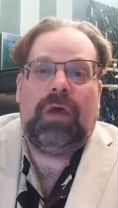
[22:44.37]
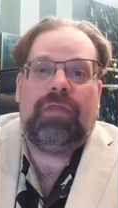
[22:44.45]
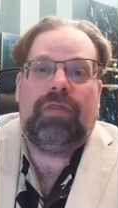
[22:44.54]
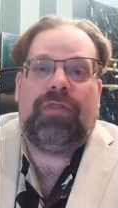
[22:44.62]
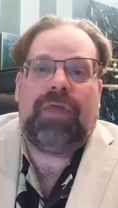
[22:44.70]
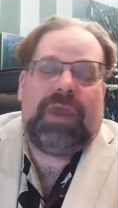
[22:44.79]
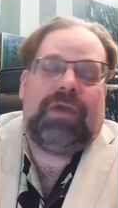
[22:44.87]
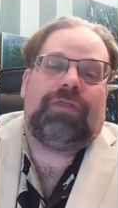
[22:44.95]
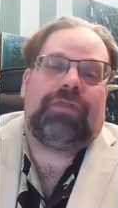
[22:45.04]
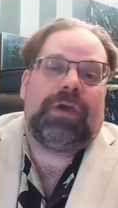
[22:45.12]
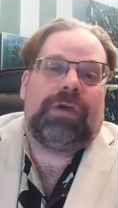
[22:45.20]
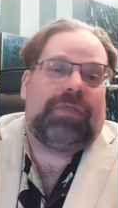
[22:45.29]
they
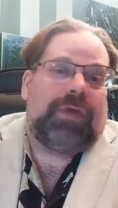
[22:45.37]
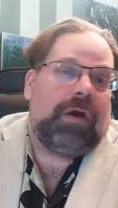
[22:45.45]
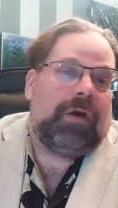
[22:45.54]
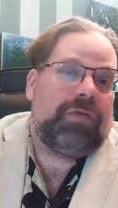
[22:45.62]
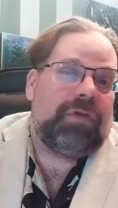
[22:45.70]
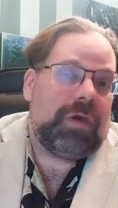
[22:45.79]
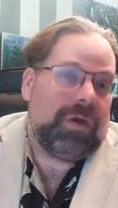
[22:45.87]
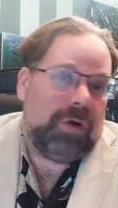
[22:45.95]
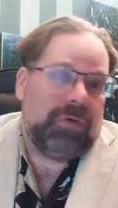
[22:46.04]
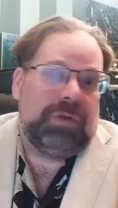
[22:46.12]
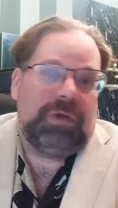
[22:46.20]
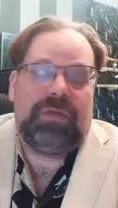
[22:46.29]
think they are the
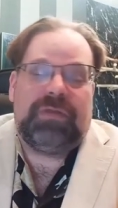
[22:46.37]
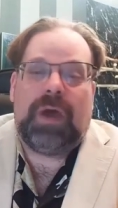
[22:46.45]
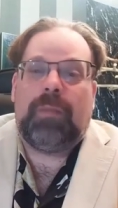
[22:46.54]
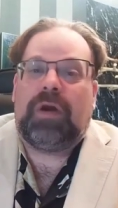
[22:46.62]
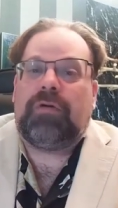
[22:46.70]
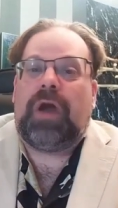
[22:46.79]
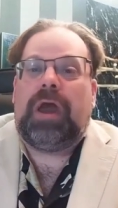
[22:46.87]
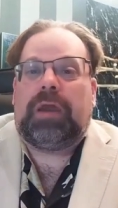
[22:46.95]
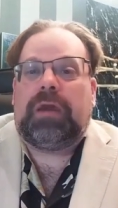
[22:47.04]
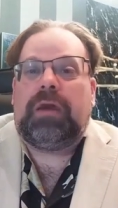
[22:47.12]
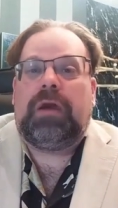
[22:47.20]
only democratic